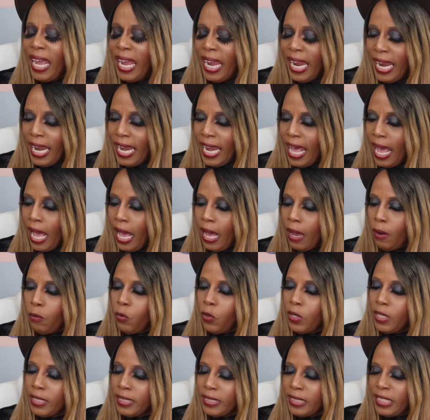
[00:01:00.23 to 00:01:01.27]
And I
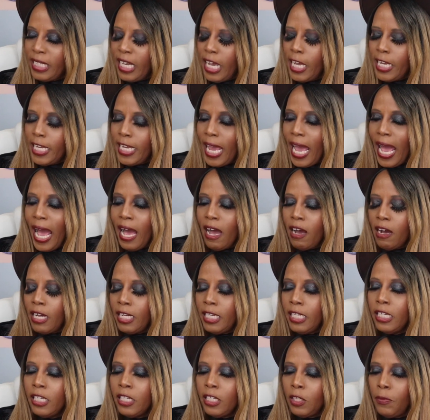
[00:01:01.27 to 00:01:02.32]
will tell y'all a
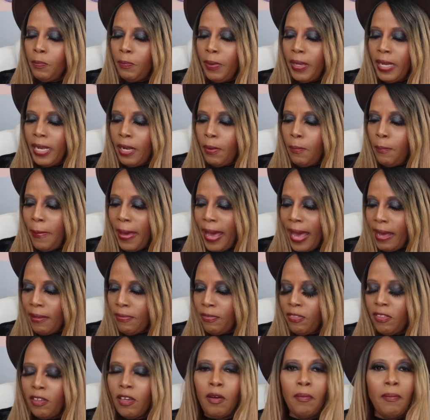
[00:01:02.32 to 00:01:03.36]
little bit
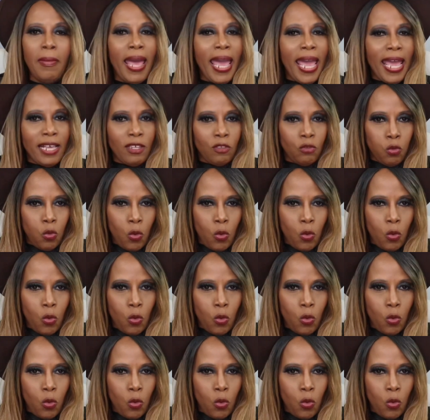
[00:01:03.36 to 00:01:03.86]
about them as